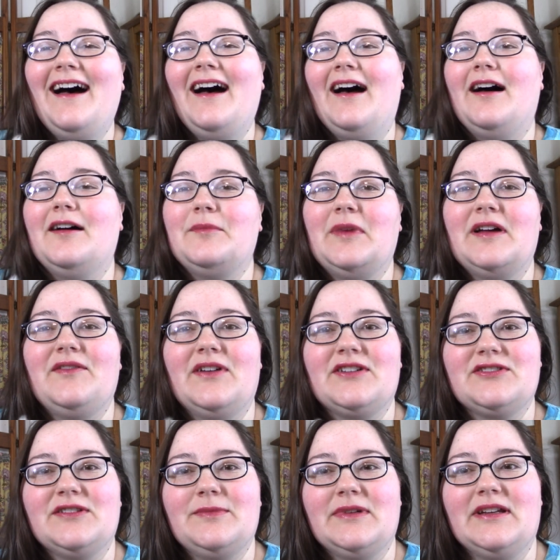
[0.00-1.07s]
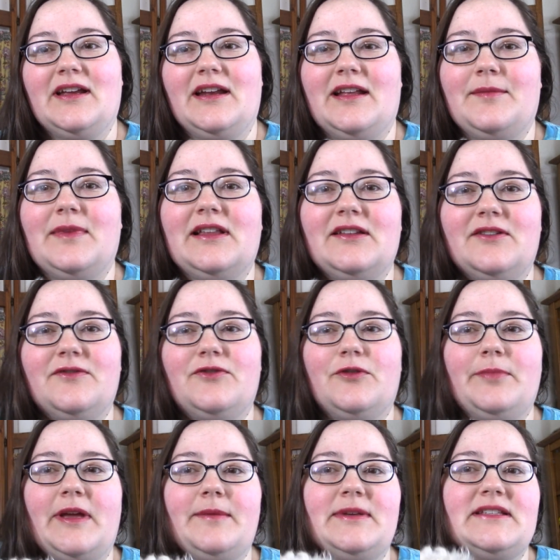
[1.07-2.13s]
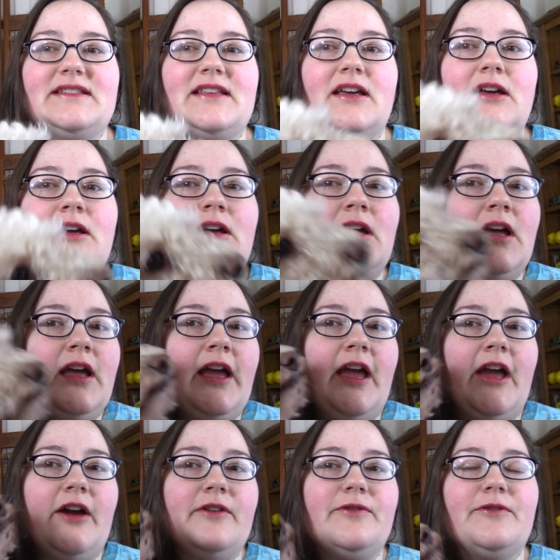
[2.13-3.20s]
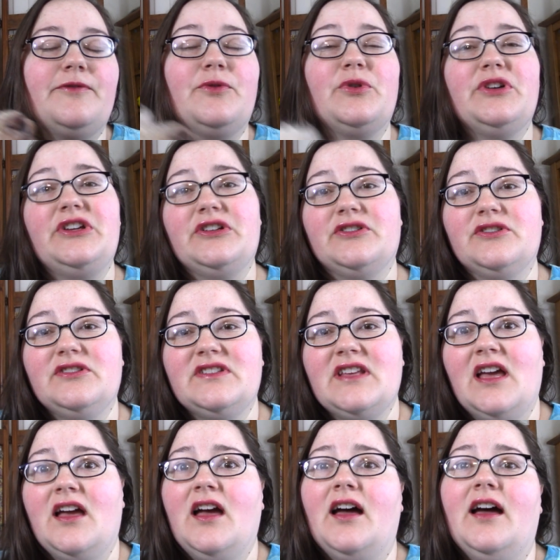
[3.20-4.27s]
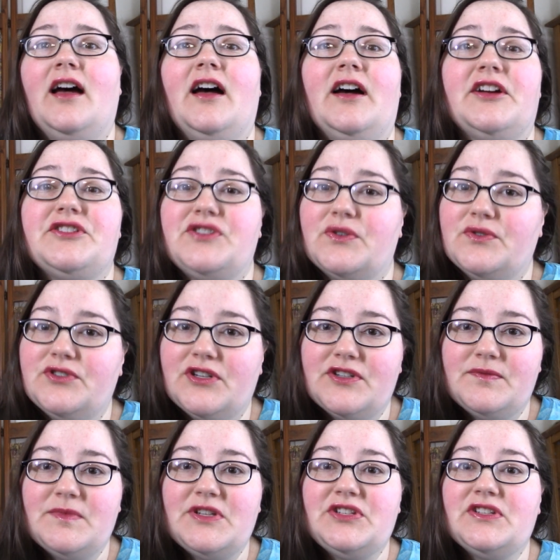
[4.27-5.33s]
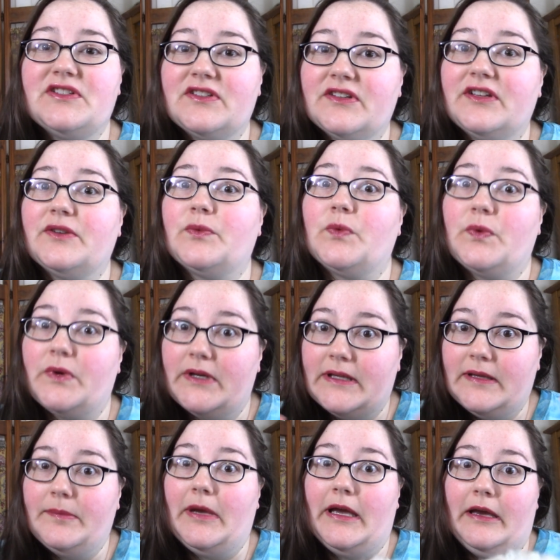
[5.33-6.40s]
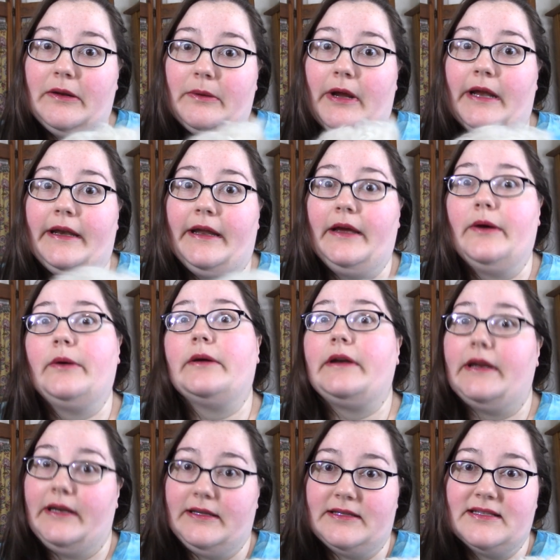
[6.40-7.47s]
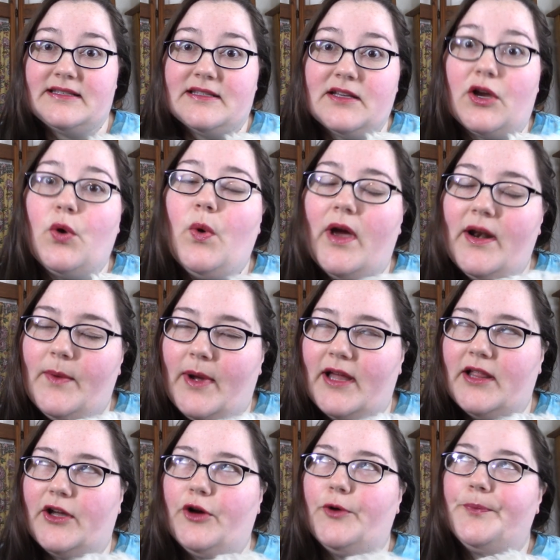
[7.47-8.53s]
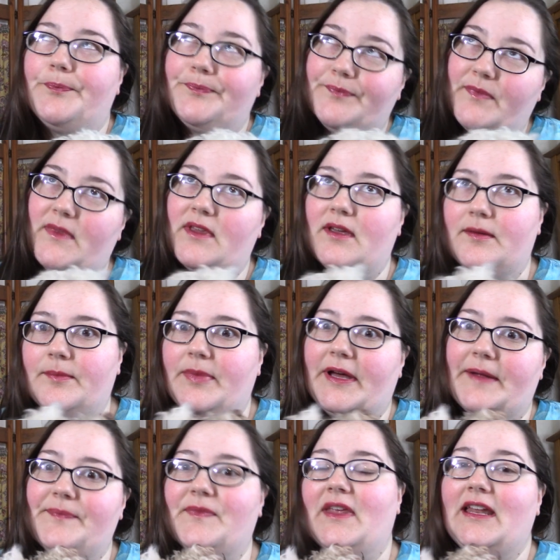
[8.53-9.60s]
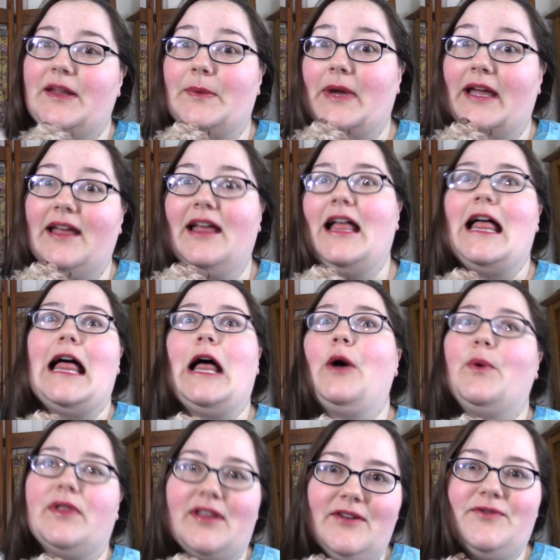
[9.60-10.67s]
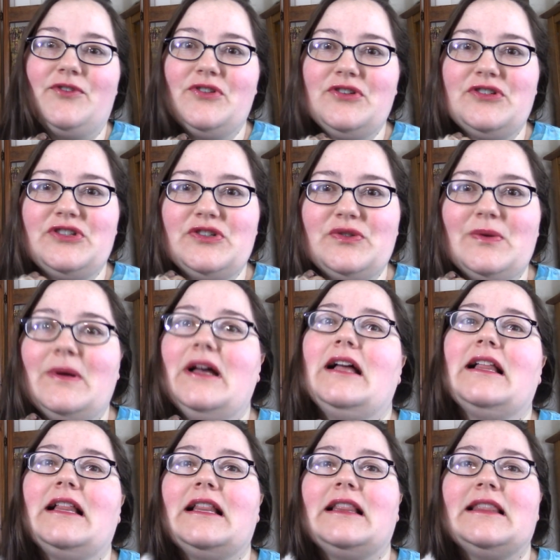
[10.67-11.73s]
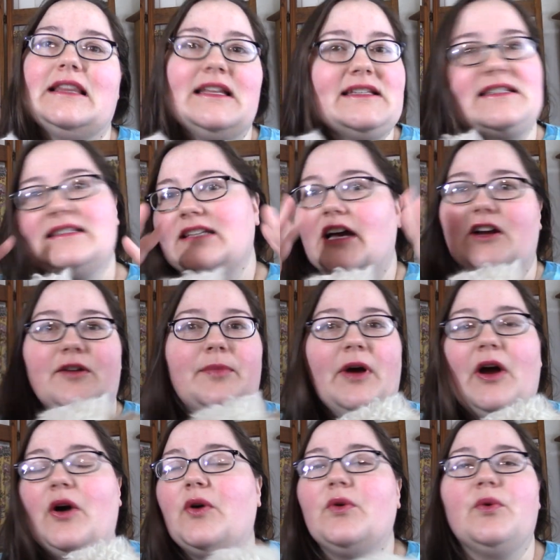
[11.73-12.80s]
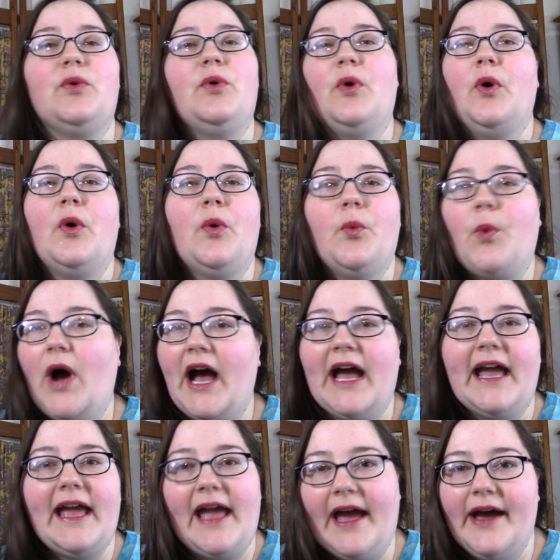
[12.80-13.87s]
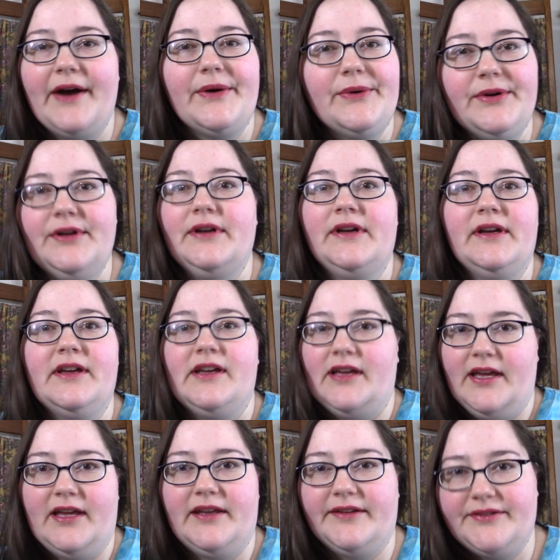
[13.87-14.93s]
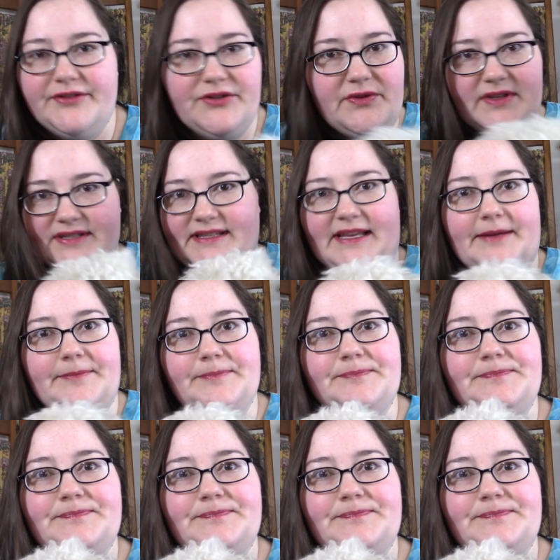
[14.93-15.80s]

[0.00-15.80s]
um, I've actually been cutting my little fur baby's hair for four years. Uh, don't judge me, she's looking really bad right now. I needed this quite a while ago. But anyway, without further ado, let's talk about why, how, and do this thing.